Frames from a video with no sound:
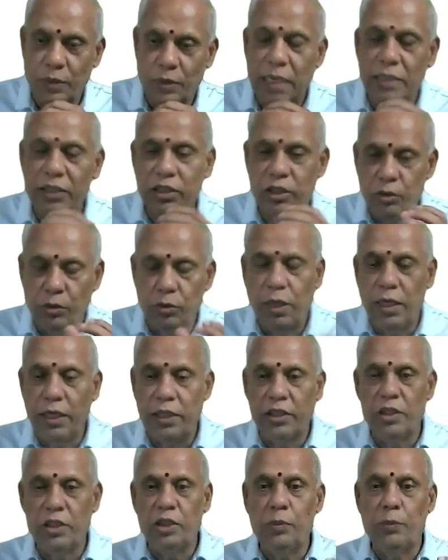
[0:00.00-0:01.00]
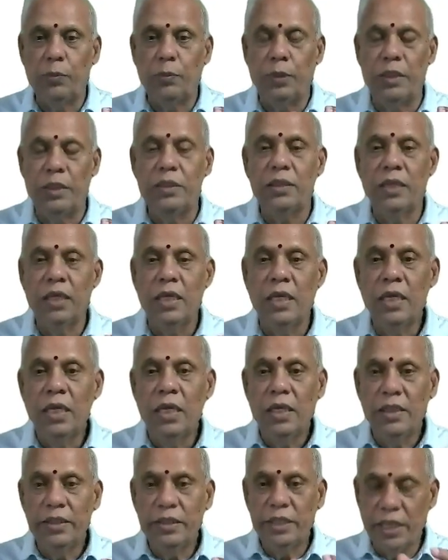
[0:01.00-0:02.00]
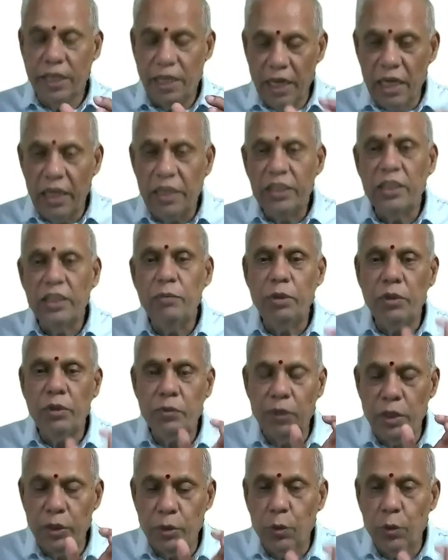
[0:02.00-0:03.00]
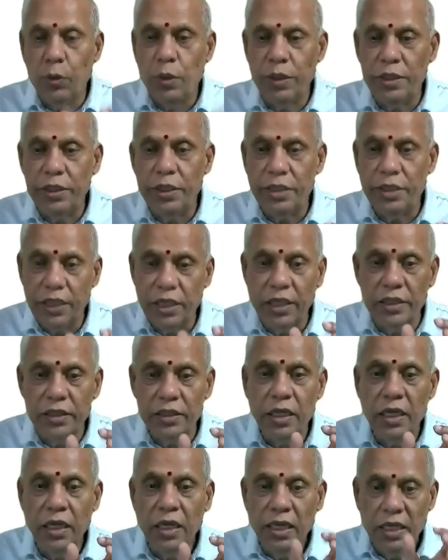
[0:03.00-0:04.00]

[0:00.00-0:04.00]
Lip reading: Transitive relationship means the relation between two entities